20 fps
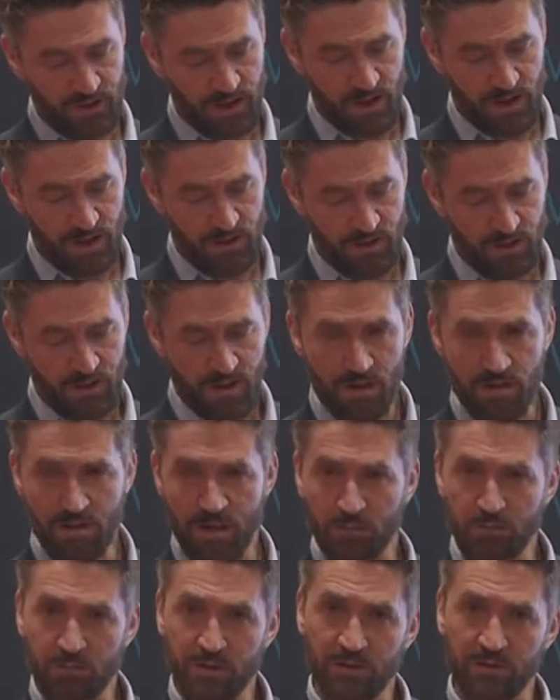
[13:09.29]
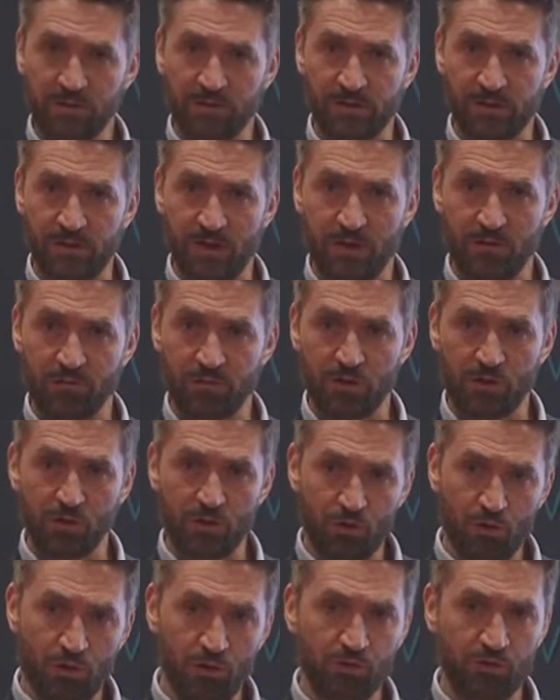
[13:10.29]
Uh, that means they have a
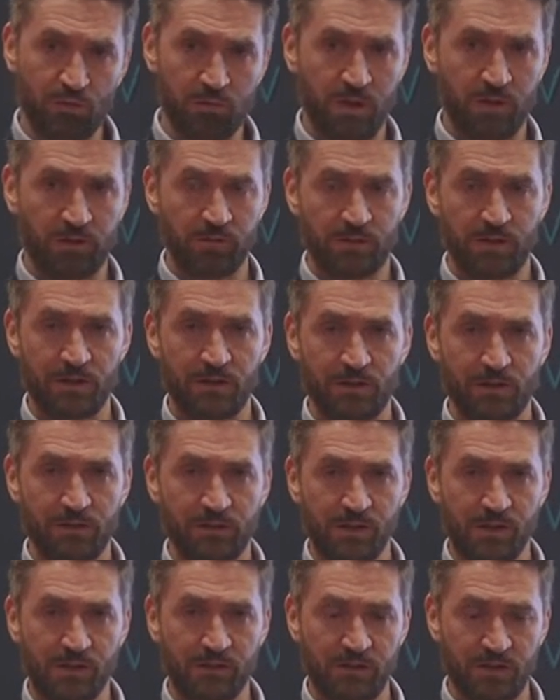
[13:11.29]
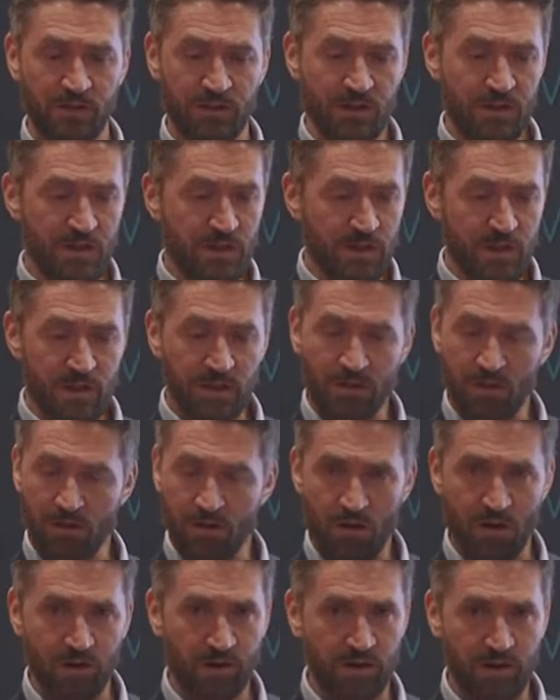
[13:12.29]
huge amount of clinical data, in a
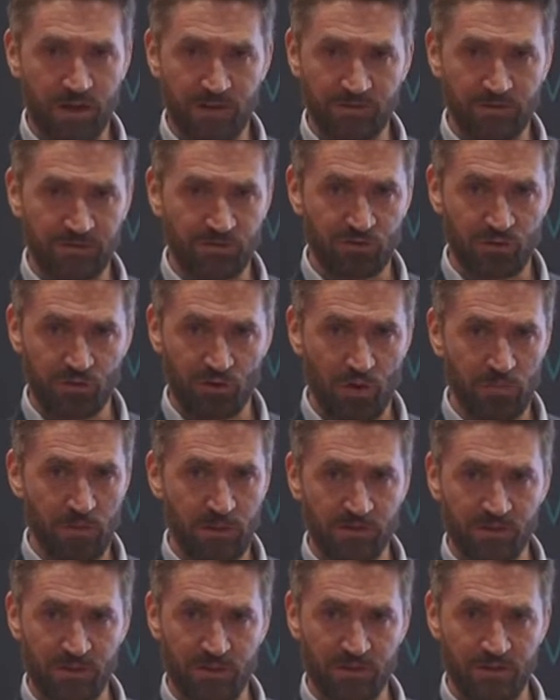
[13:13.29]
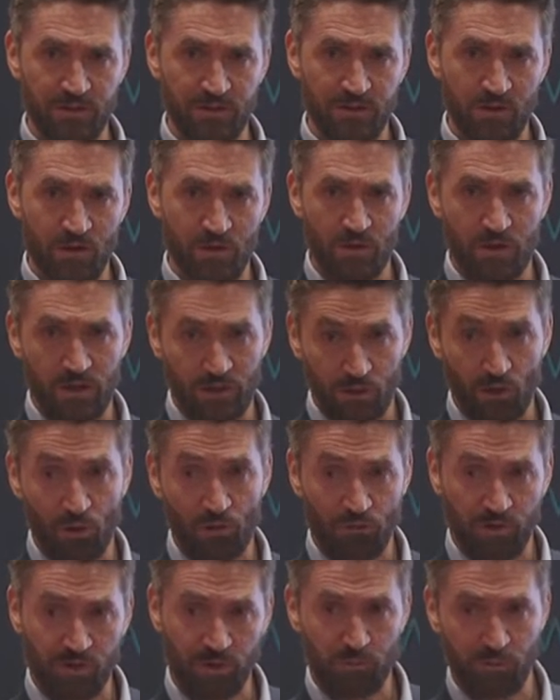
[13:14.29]
lot of cases, genomic data. It
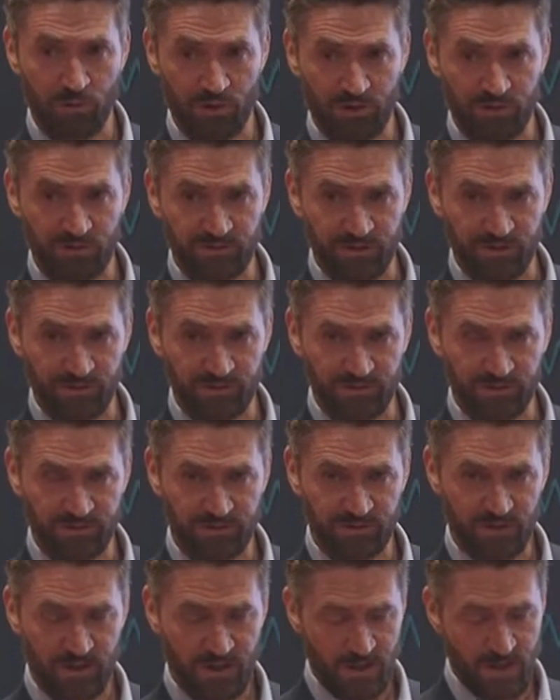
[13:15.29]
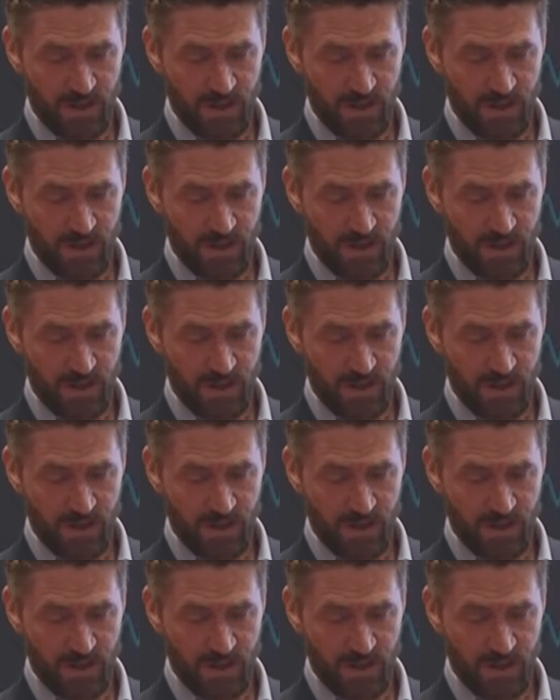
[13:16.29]
already pre exists.